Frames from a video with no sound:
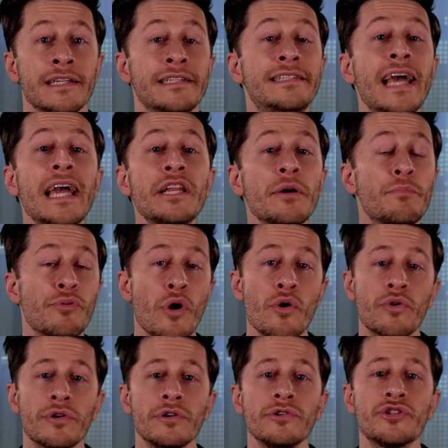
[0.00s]
Data
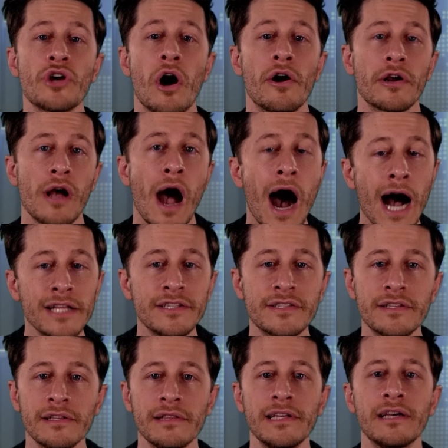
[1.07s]
brokers are
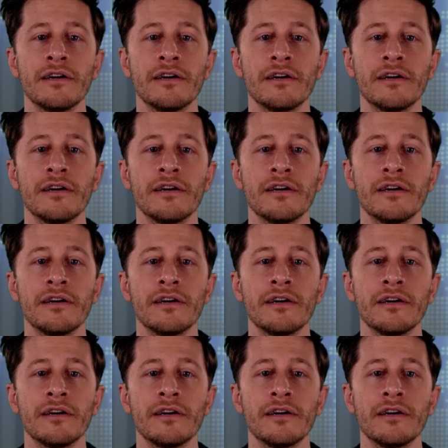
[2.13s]
constantly